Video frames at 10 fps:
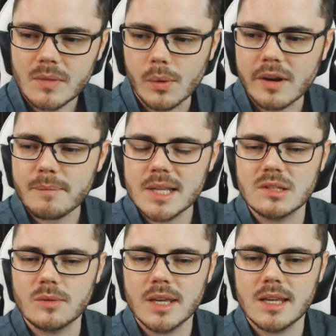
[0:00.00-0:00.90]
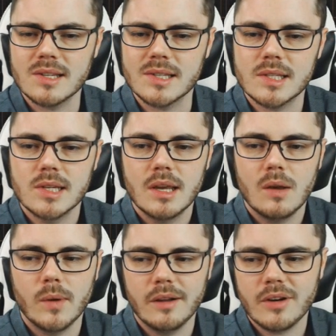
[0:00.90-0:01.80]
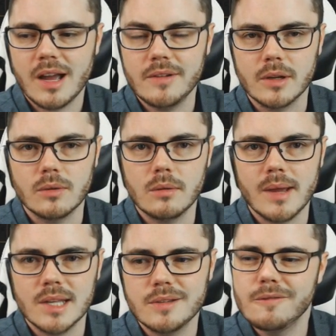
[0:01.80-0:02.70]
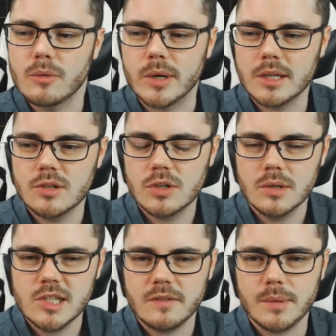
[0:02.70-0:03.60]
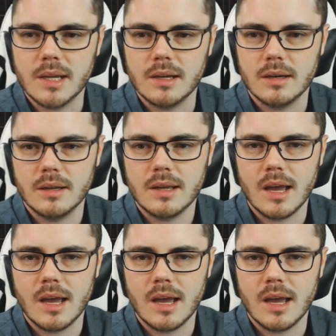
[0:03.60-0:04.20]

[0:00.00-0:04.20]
What I've been doing is, whenever I have a good amount of Viridian jewels, I've been,